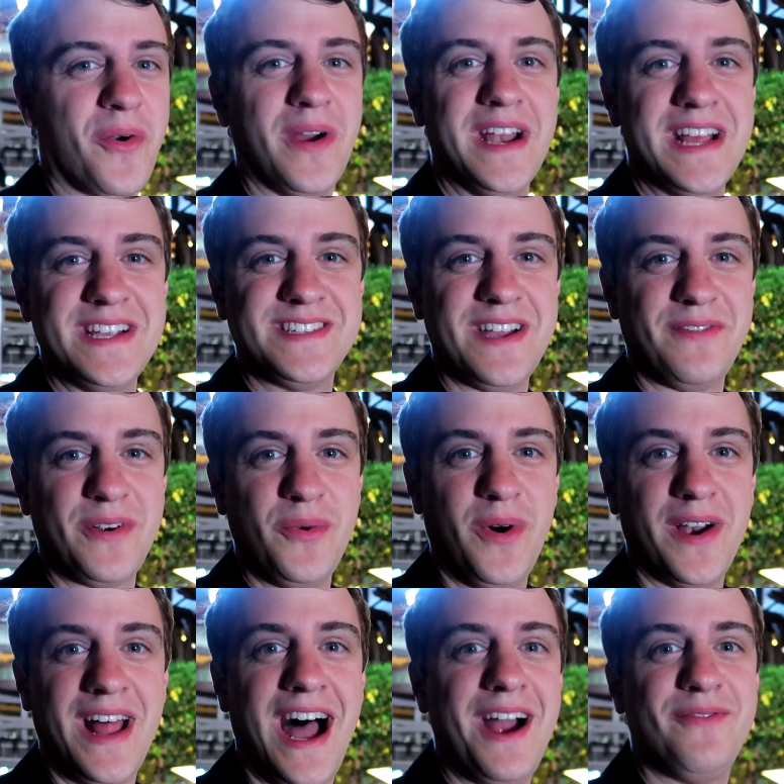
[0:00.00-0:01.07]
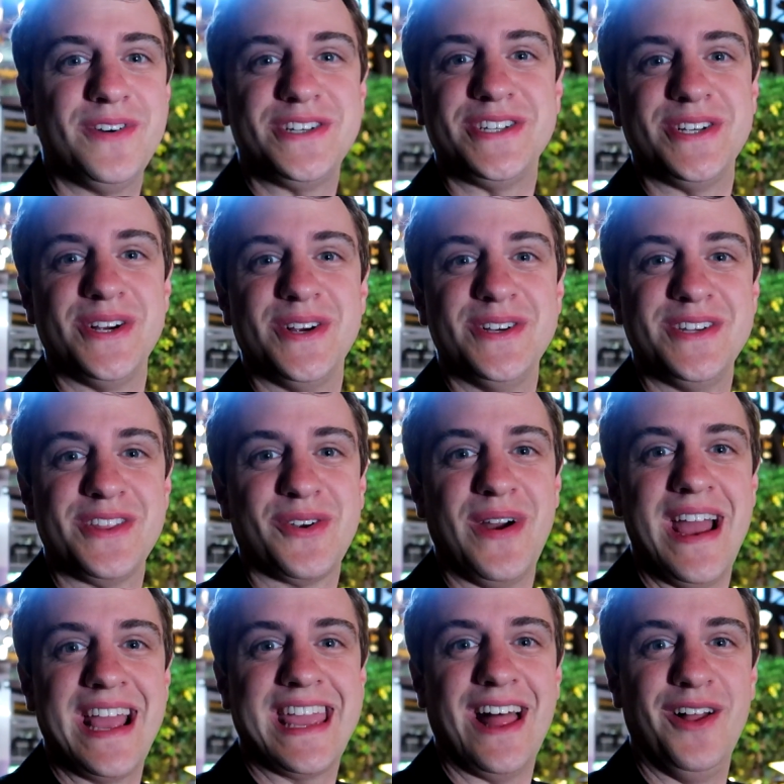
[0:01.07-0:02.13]
Greetings everyone, I've returned to the
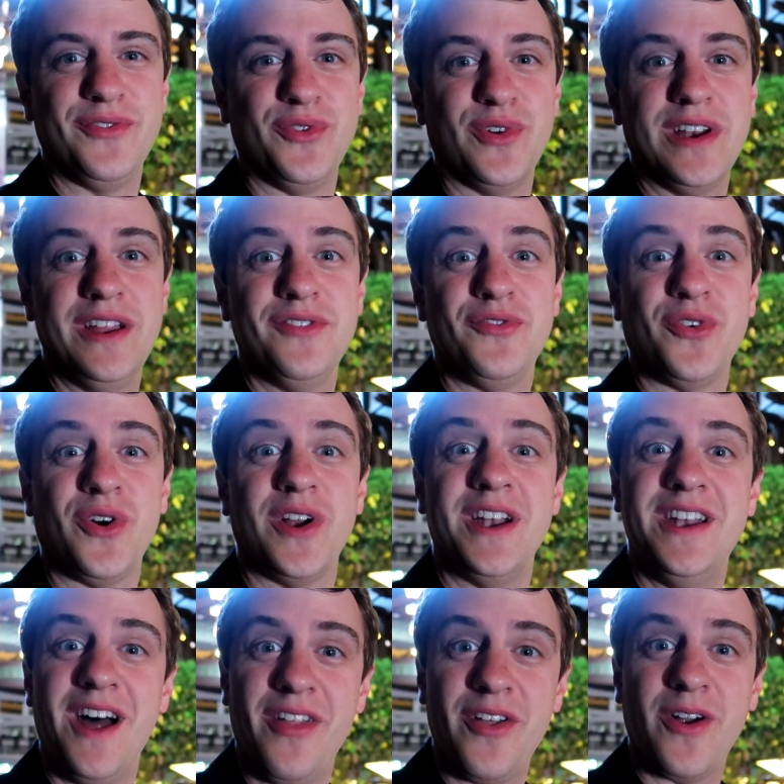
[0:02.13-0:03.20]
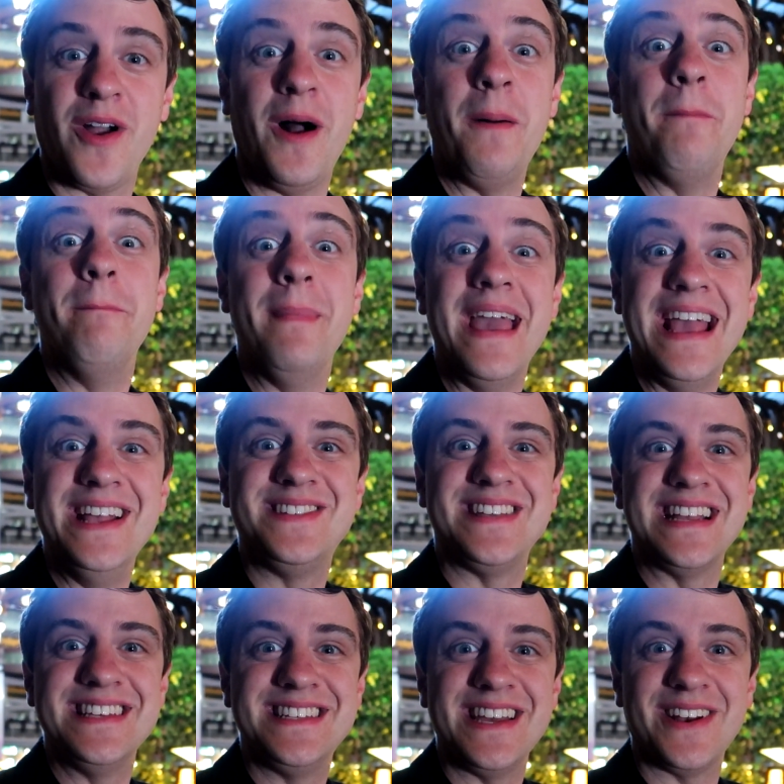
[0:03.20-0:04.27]
Grand Californian for another
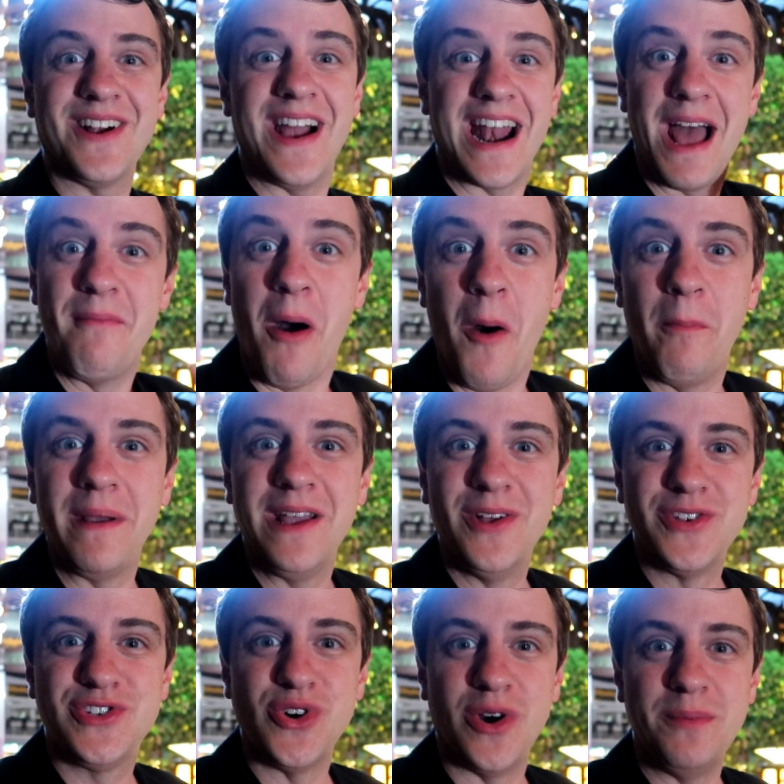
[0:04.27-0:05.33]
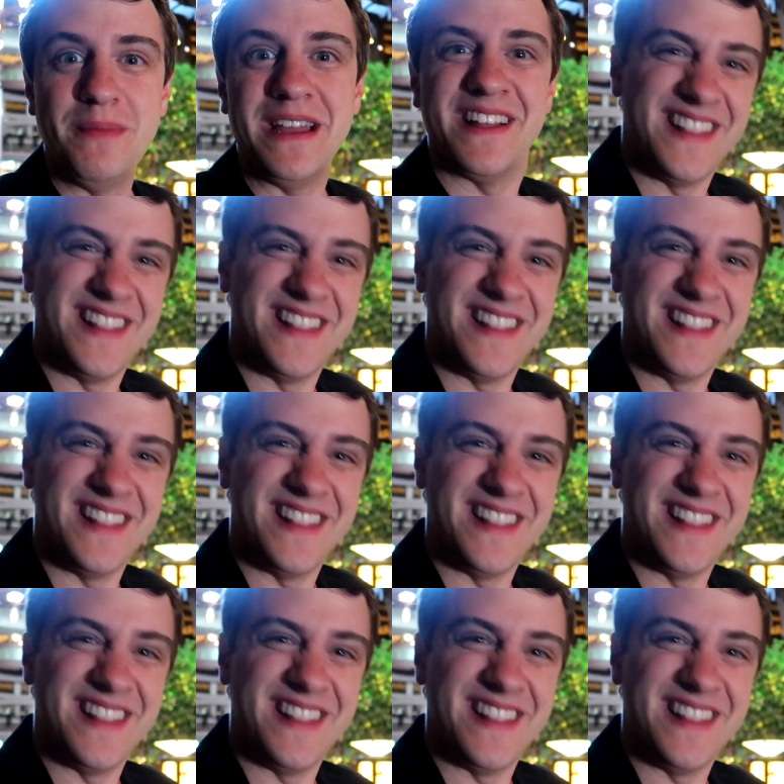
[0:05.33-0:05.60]
amazing dinner and I'm hoping you'll join me.